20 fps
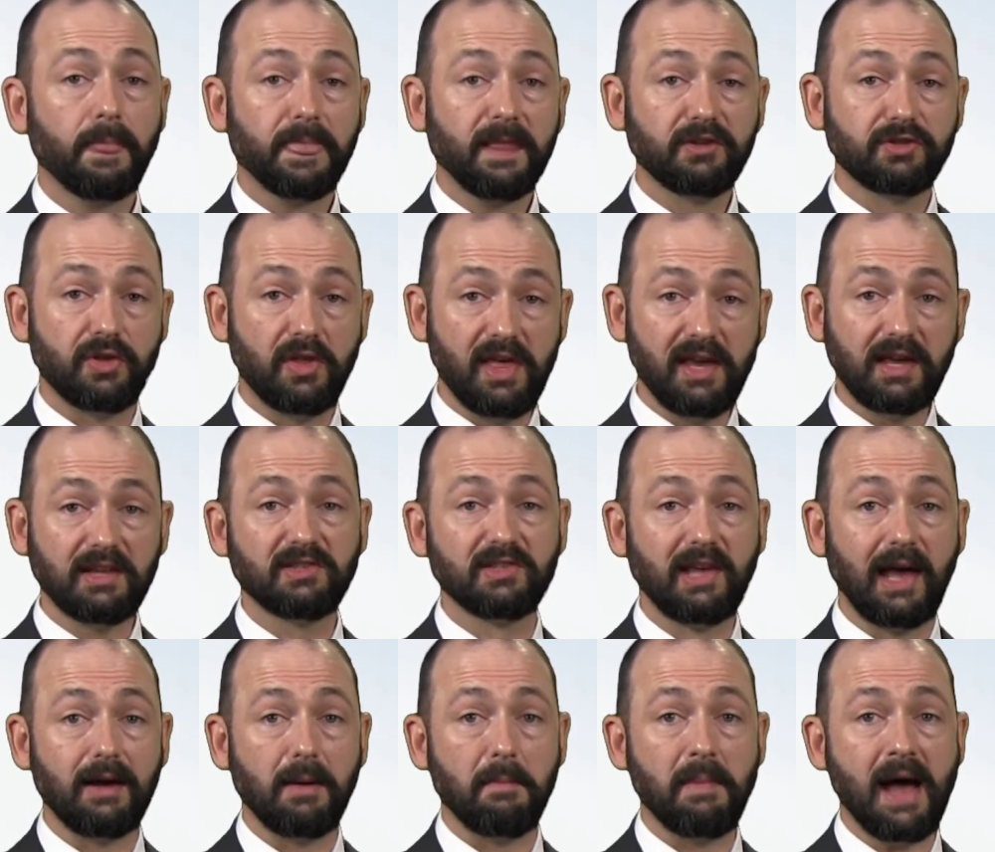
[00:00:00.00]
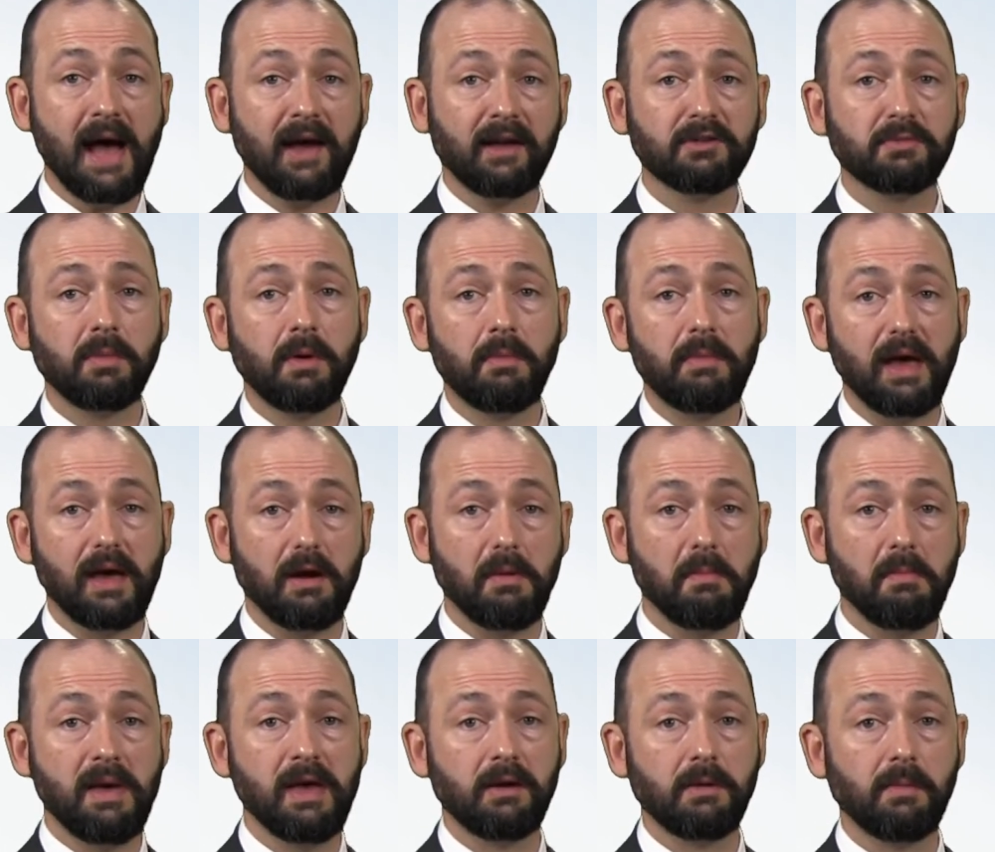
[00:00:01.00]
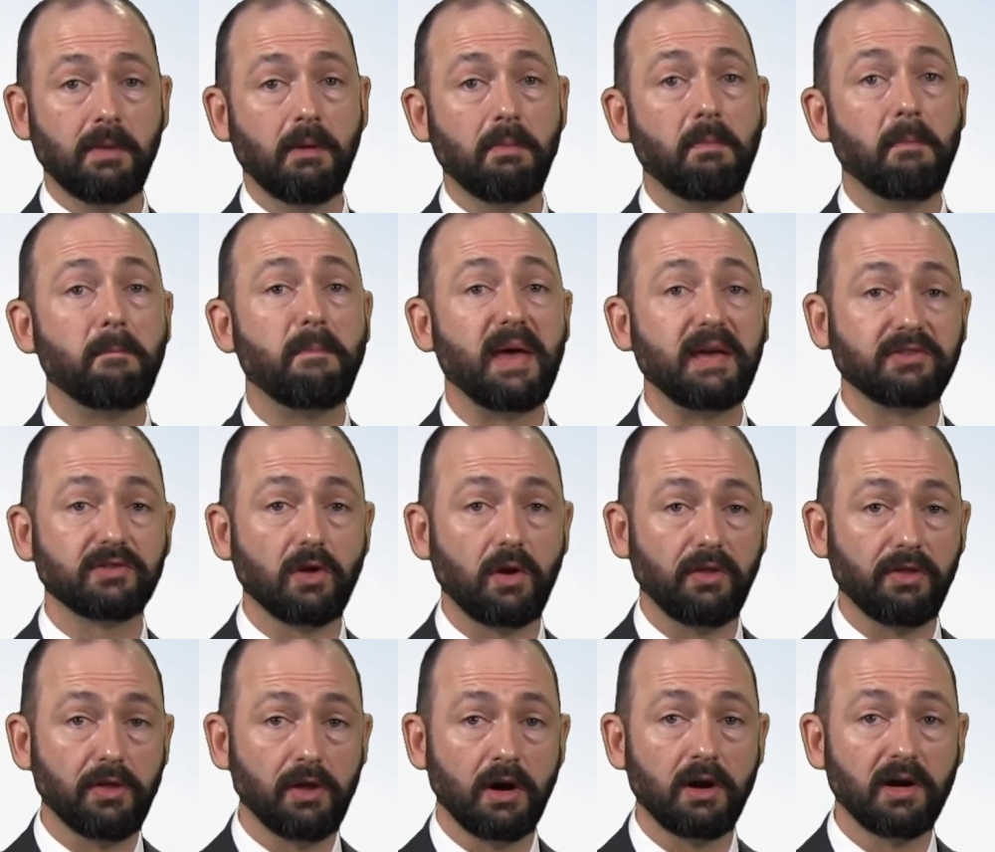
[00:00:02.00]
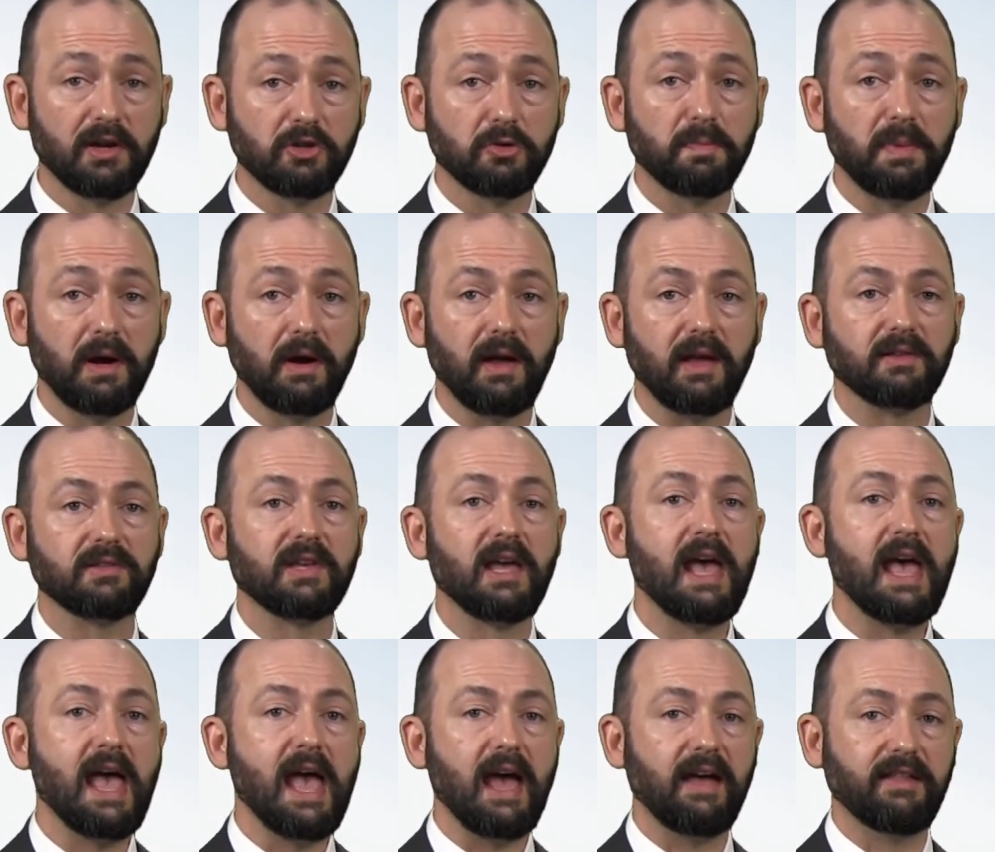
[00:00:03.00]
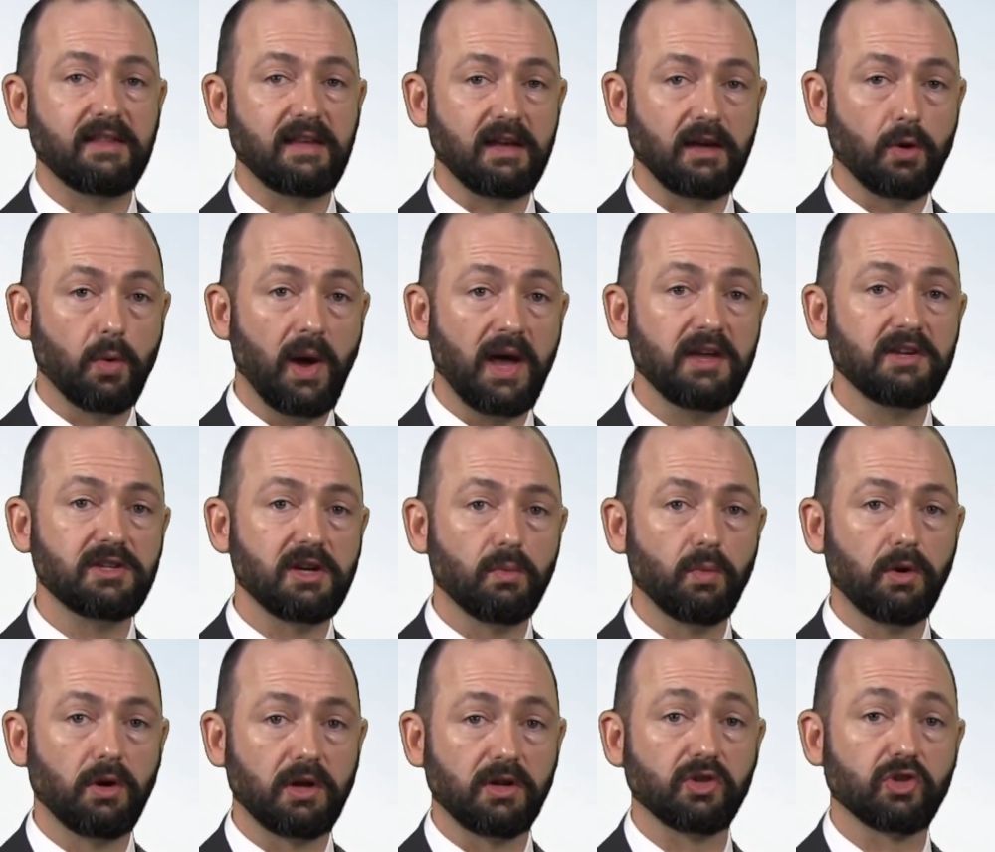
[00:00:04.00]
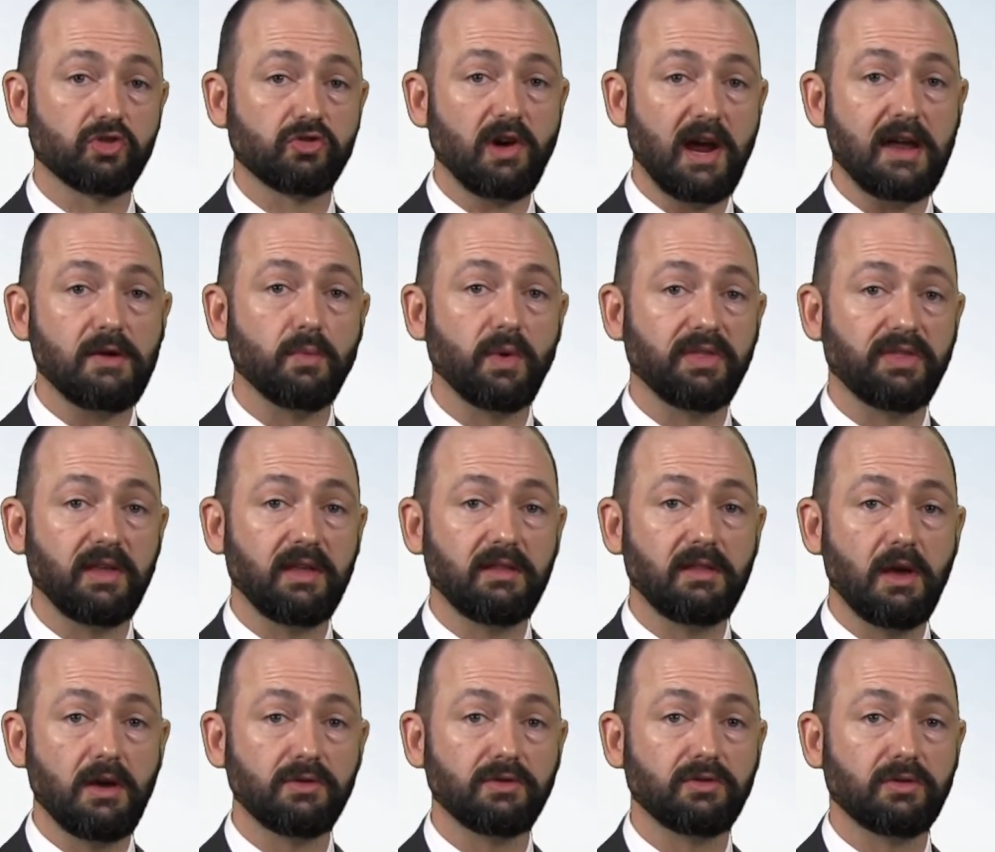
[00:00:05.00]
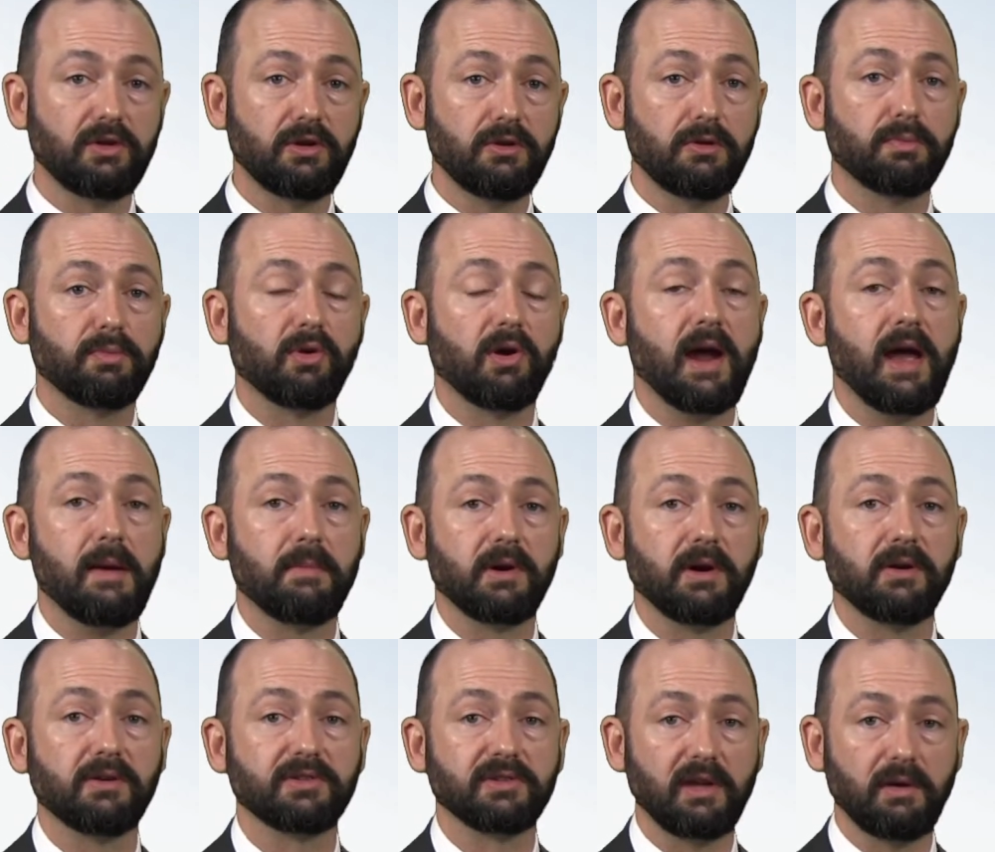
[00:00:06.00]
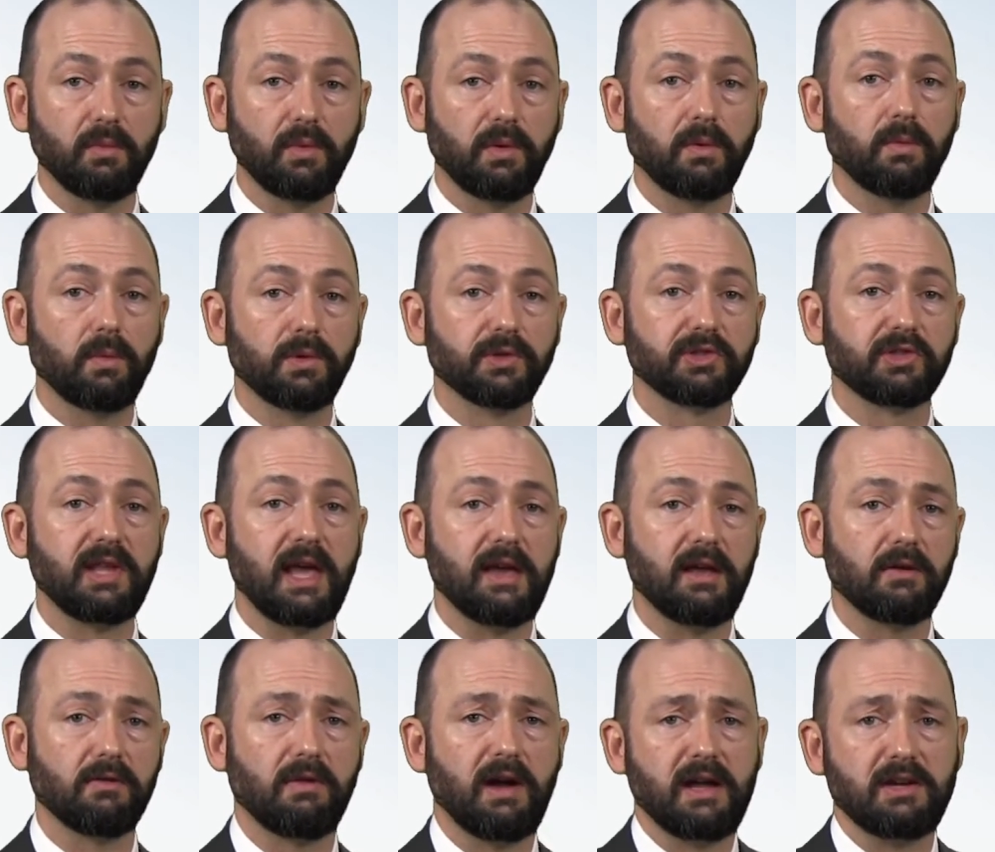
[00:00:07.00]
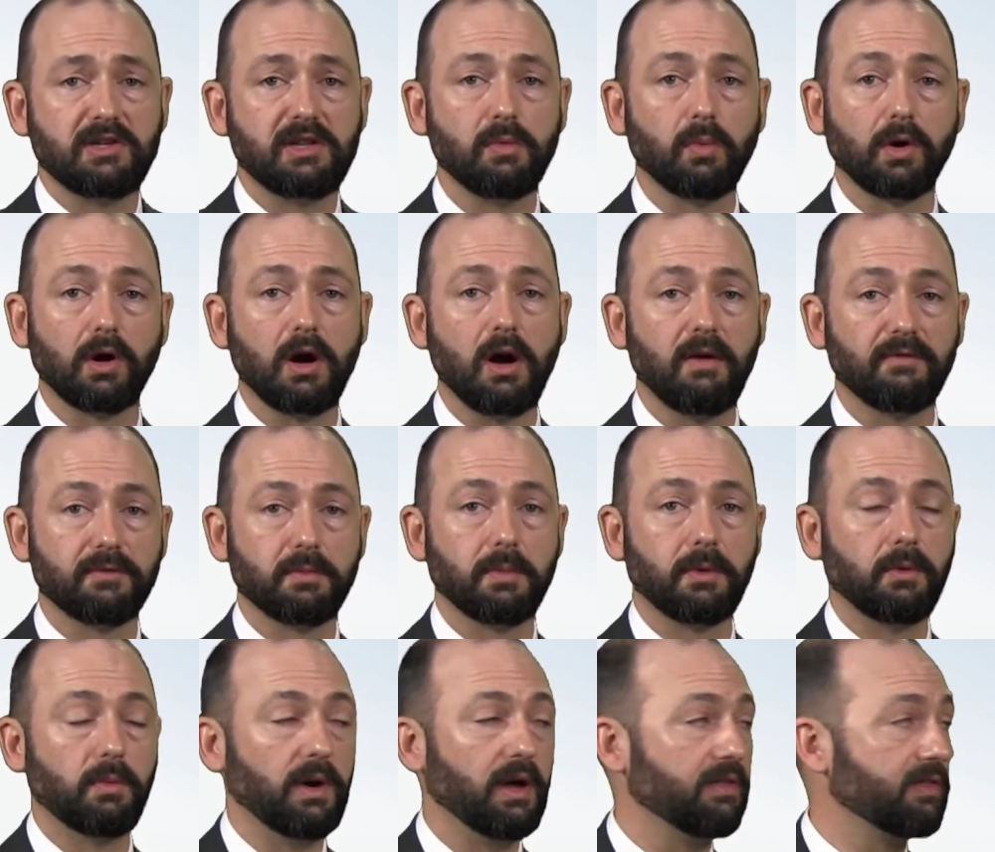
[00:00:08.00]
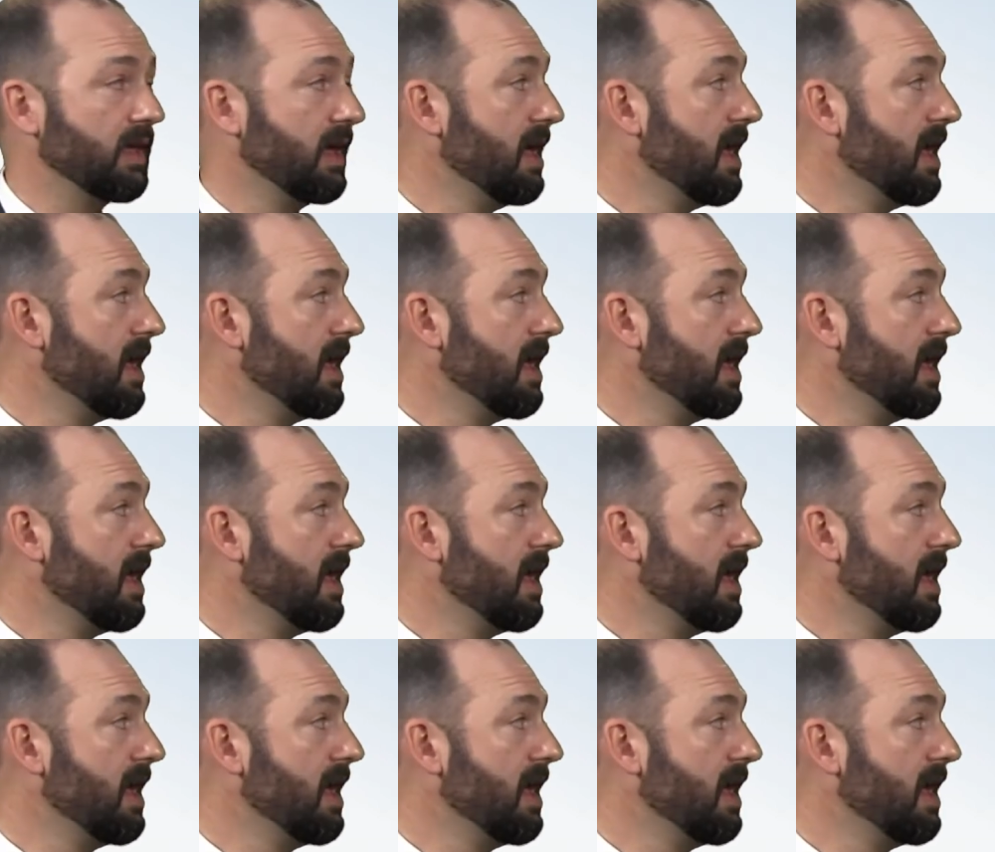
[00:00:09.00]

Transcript: So they can set a maximum and a minimum based on their experience, and the equation will constrain within those two parameters, and we'll stay in a range that we're comfortable with.